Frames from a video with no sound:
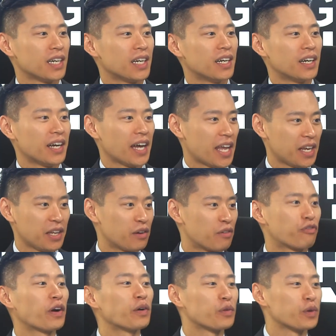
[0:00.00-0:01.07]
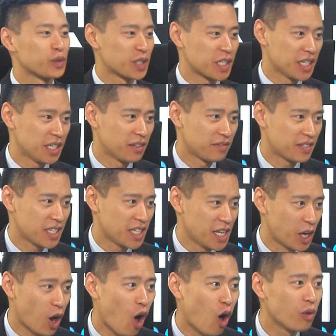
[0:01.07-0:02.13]
and in a front row seat of
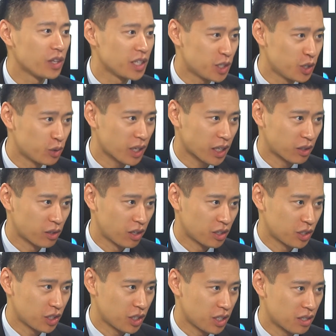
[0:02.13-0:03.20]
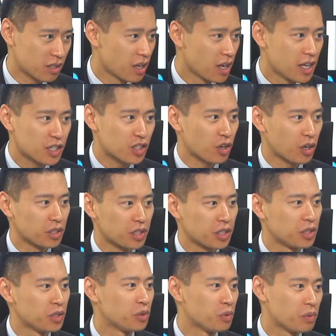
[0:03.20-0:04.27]
seeing all these new technologies start
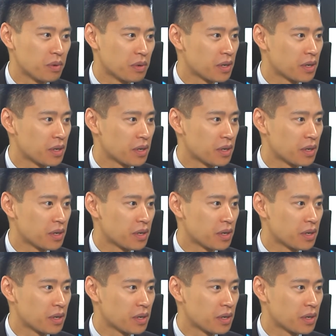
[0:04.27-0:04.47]
to